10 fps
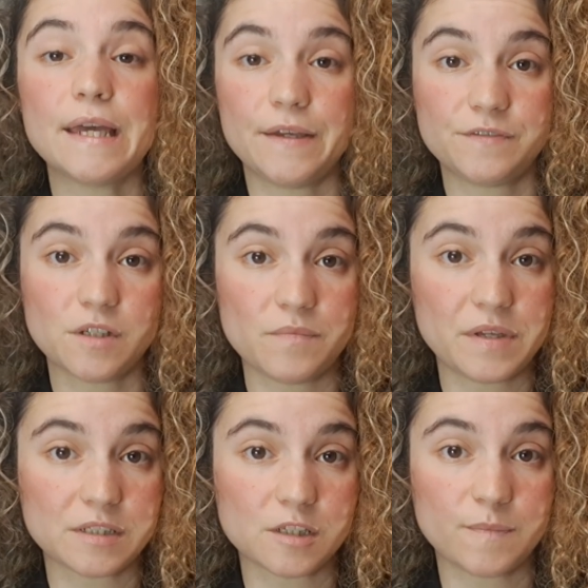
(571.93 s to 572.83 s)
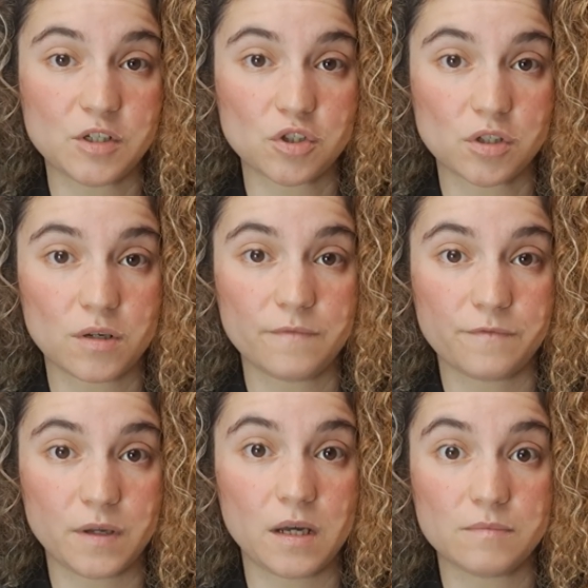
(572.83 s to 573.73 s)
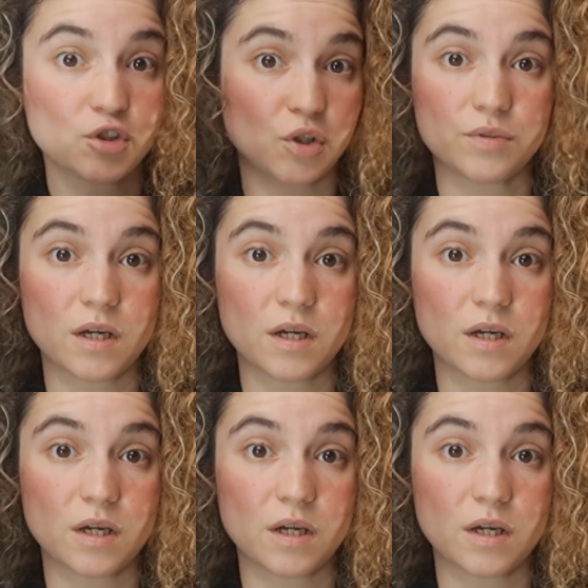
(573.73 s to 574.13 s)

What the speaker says: if something suspicious shows